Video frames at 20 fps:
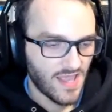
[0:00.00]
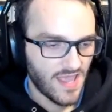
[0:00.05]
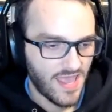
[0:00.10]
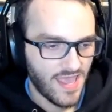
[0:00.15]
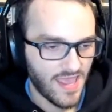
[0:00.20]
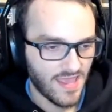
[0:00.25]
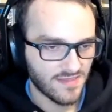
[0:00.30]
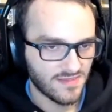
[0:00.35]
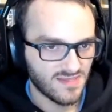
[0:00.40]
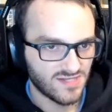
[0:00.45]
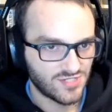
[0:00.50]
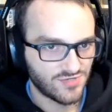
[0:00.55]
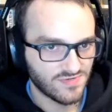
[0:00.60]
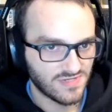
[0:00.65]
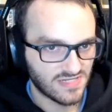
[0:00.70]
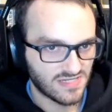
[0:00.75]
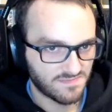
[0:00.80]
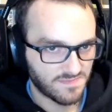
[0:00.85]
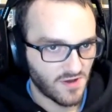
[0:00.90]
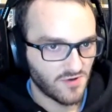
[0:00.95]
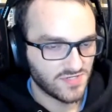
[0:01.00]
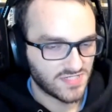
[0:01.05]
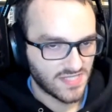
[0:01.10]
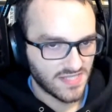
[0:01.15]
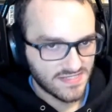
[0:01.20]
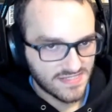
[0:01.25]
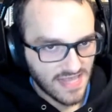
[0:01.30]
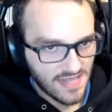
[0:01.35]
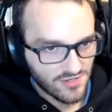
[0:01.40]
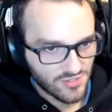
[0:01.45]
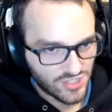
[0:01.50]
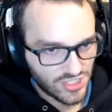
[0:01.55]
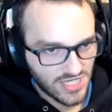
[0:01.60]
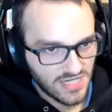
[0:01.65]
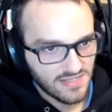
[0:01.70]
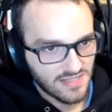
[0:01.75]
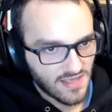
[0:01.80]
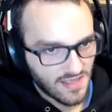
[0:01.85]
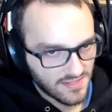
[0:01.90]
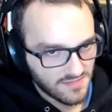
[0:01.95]
and she was exposed to this
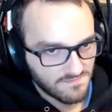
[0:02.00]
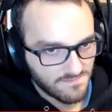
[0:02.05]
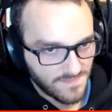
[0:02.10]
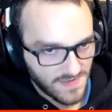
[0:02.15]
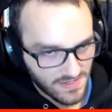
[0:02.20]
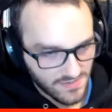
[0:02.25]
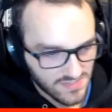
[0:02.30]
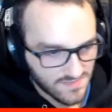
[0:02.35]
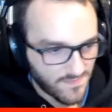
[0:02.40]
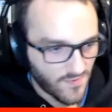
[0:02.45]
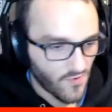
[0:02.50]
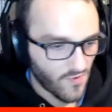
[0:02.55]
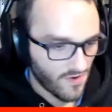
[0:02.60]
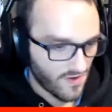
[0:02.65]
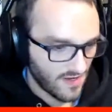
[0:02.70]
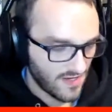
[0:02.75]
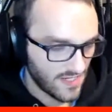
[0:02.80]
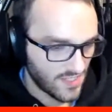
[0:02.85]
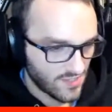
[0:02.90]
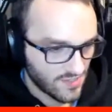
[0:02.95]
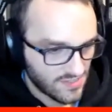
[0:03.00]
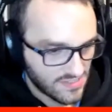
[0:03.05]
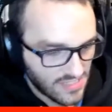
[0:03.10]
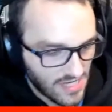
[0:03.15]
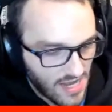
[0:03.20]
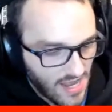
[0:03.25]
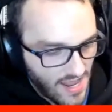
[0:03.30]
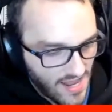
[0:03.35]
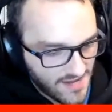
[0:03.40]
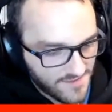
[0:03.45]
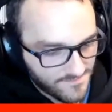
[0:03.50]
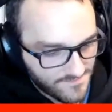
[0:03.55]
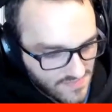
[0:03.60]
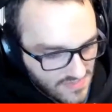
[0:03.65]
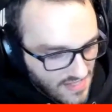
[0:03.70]
energy, and then B was born, and he couldn't die.